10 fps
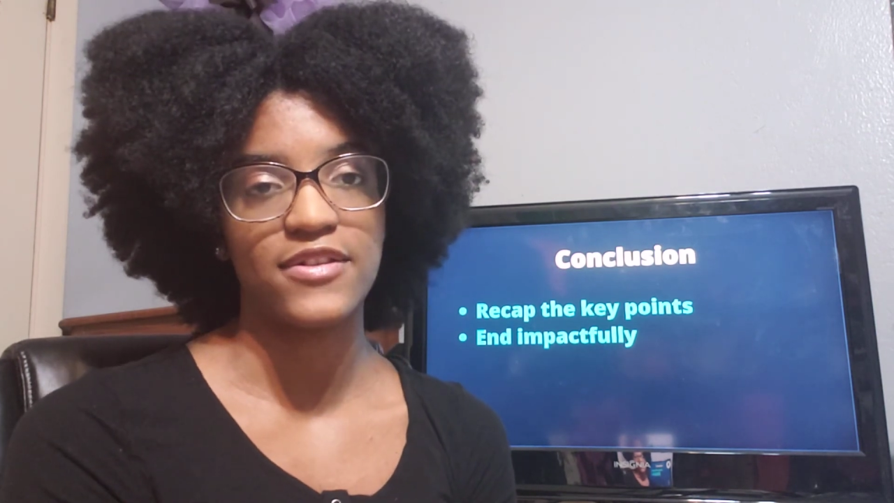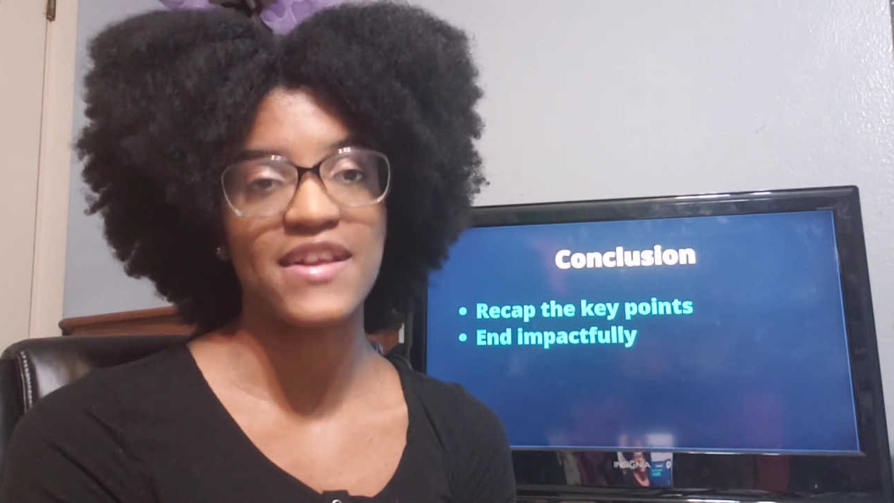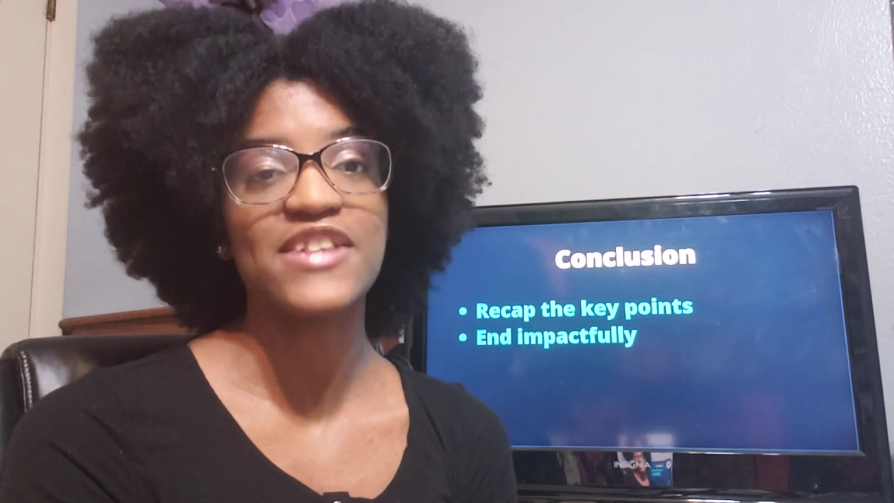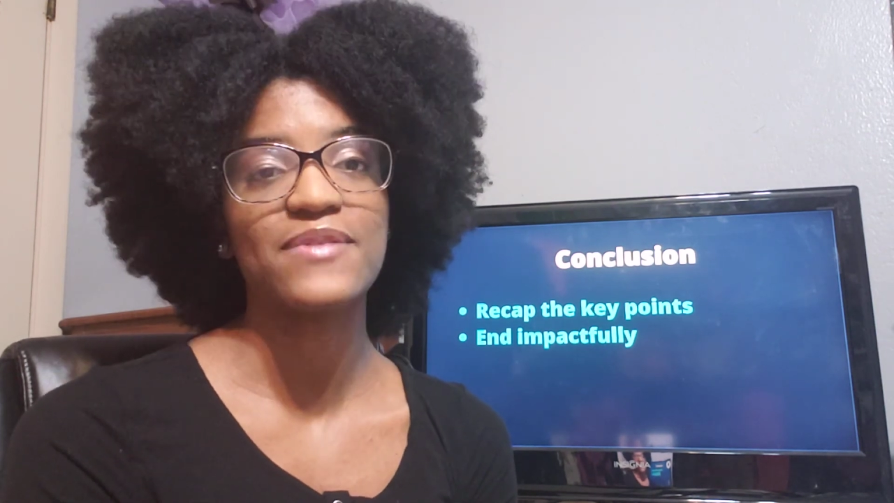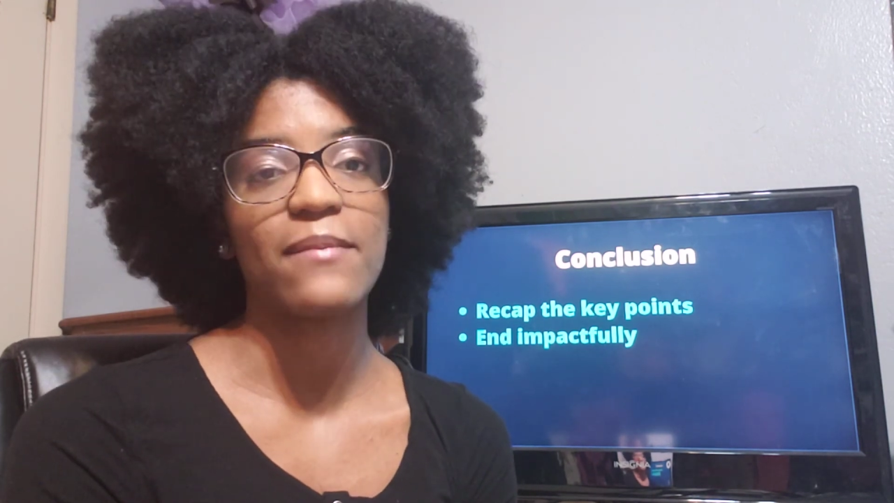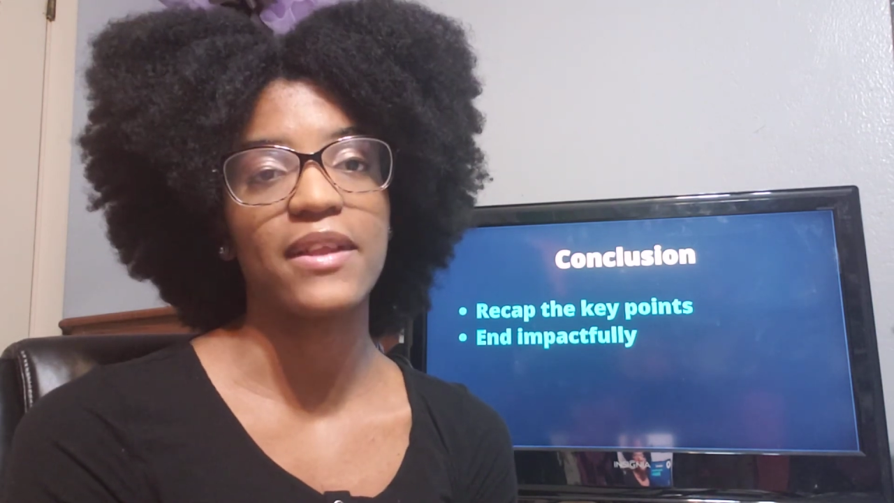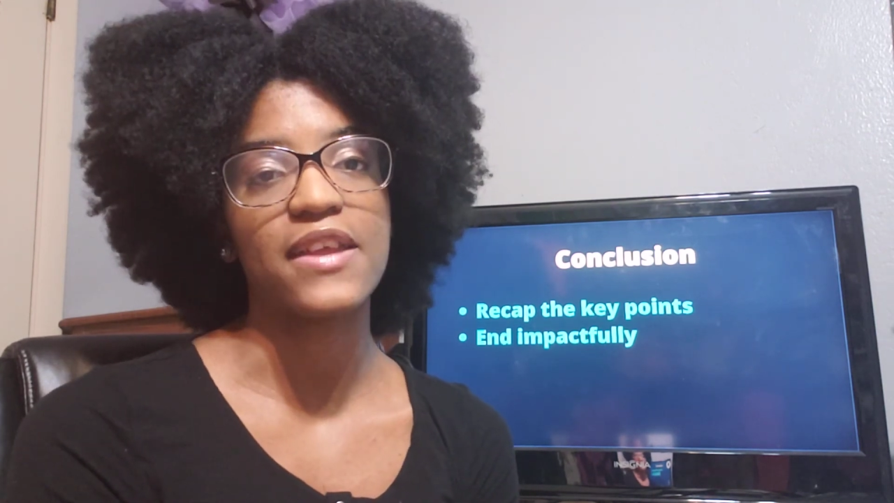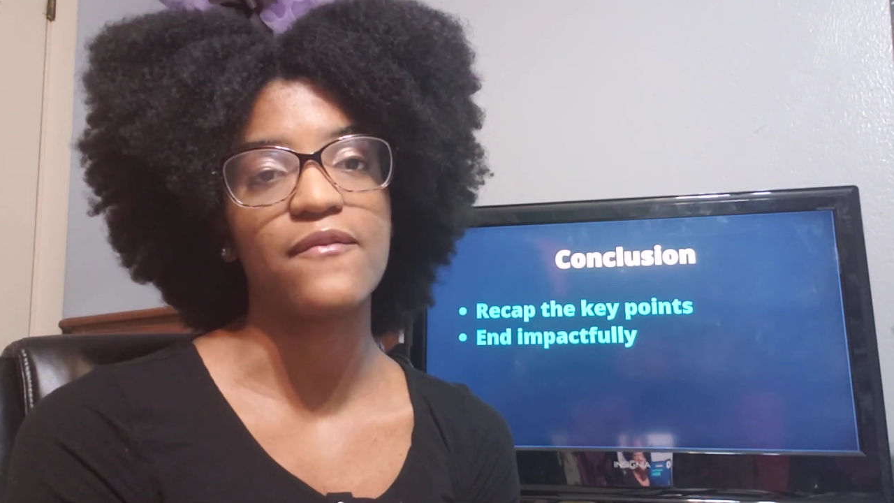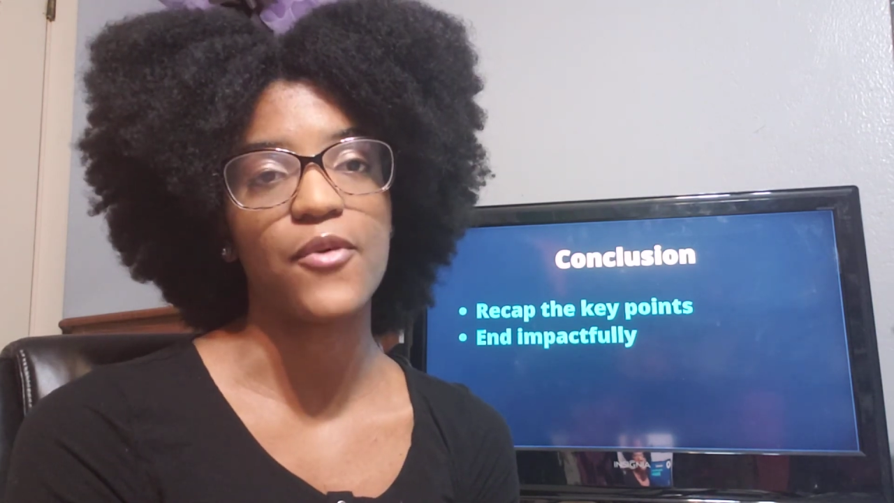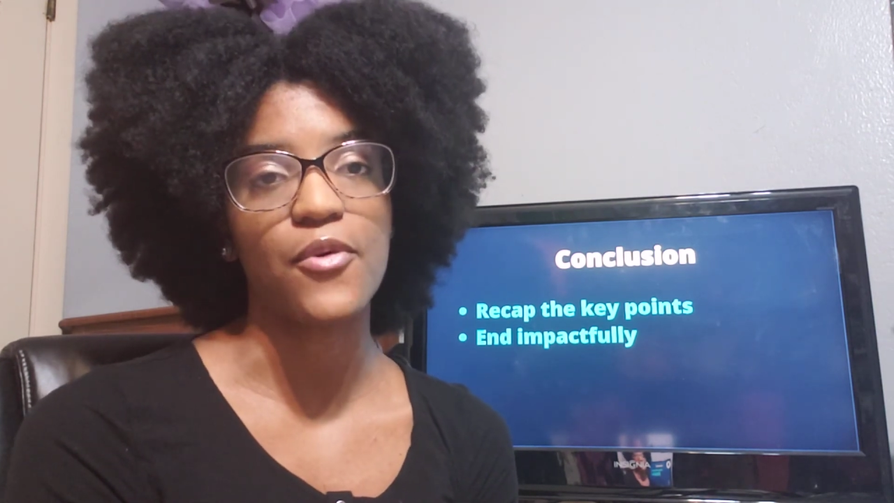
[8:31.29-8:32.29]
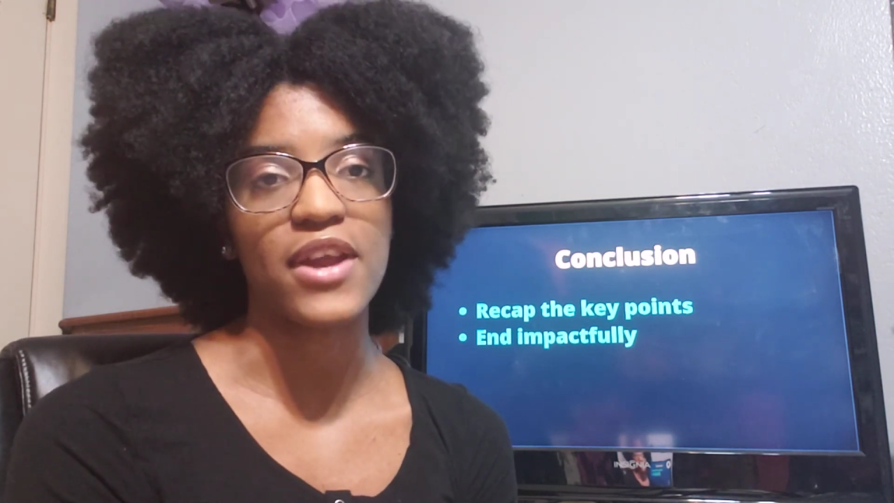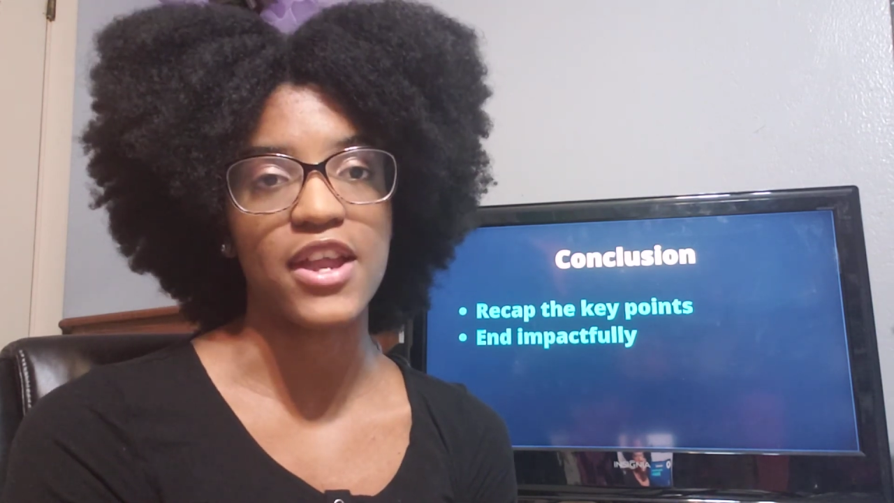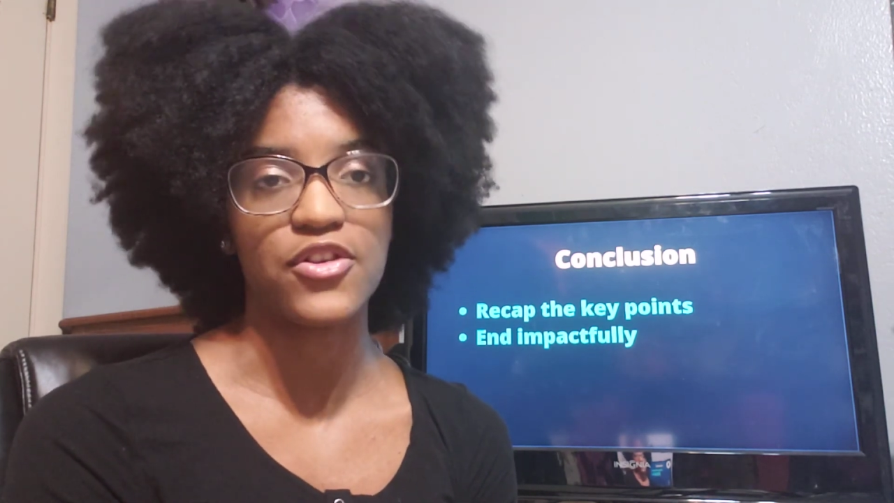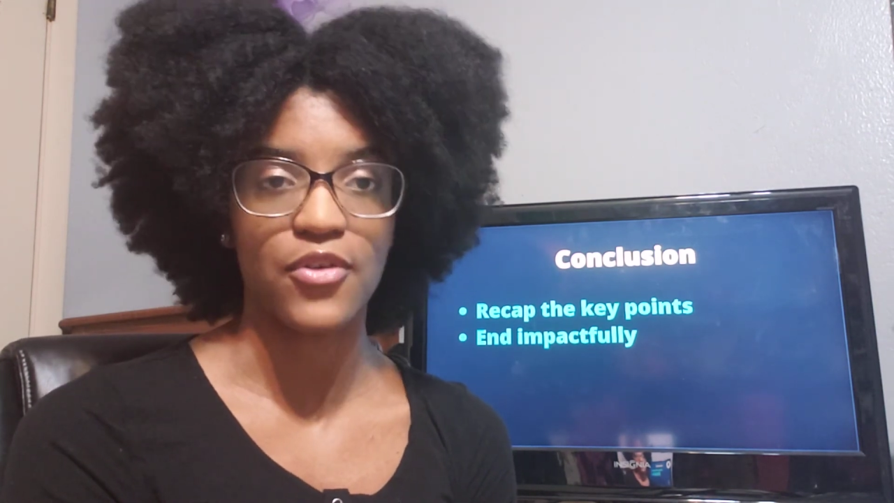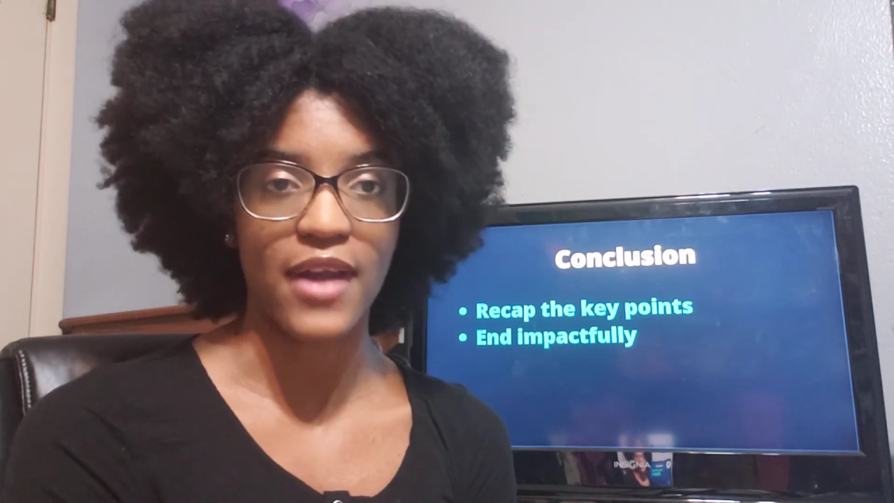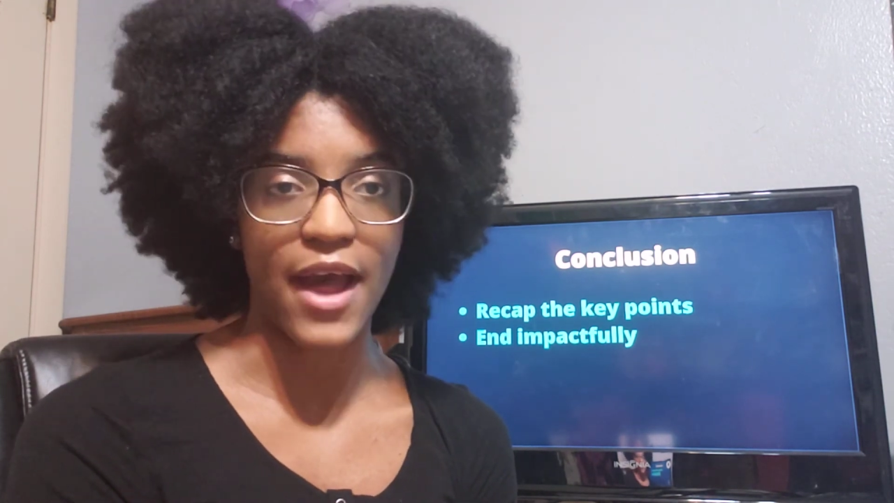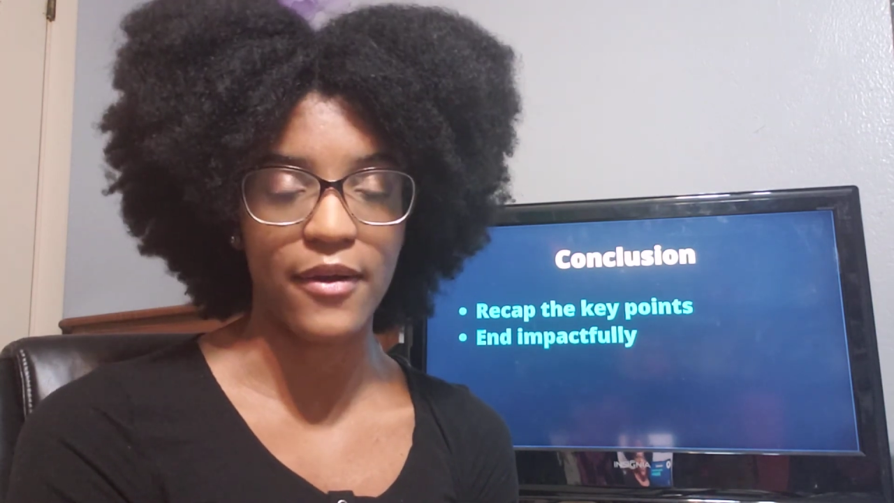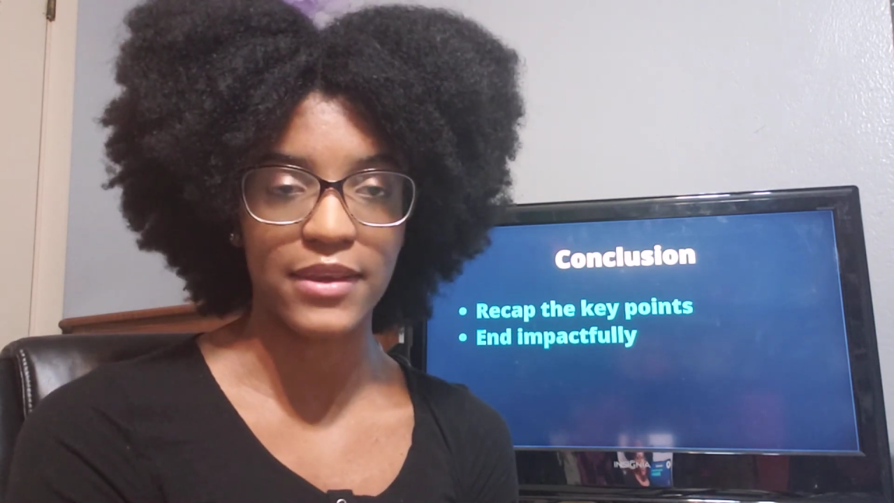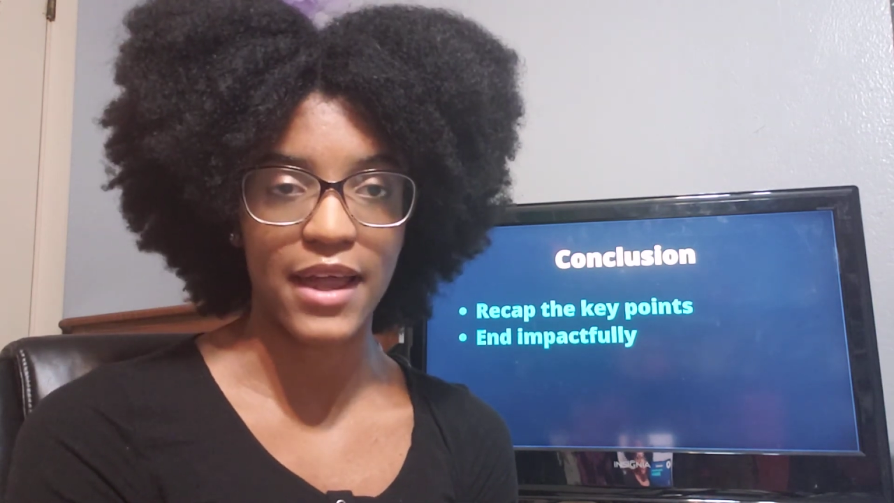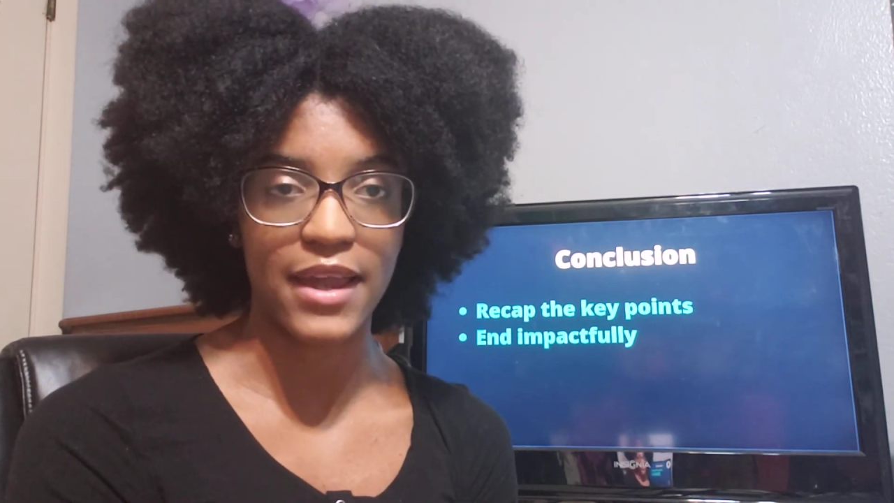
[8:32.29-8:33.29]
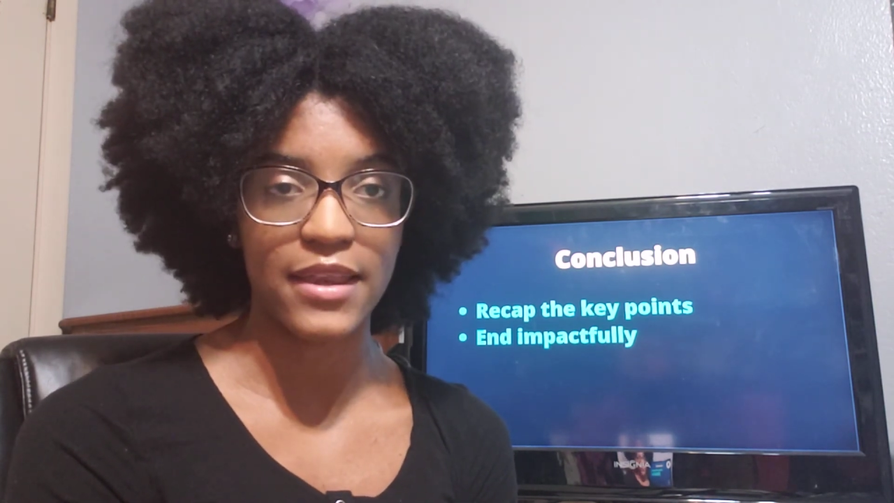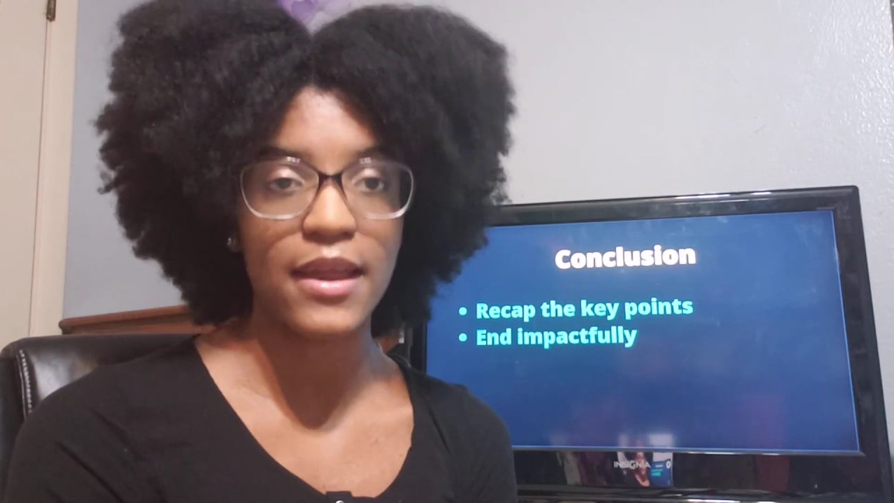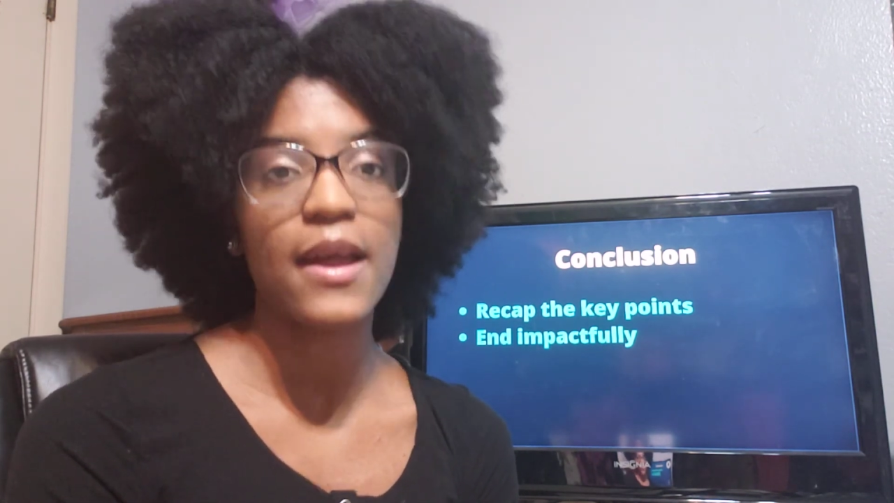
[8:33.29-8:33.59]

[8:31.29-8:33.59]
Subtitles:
So that's what I'm looking for in your outline.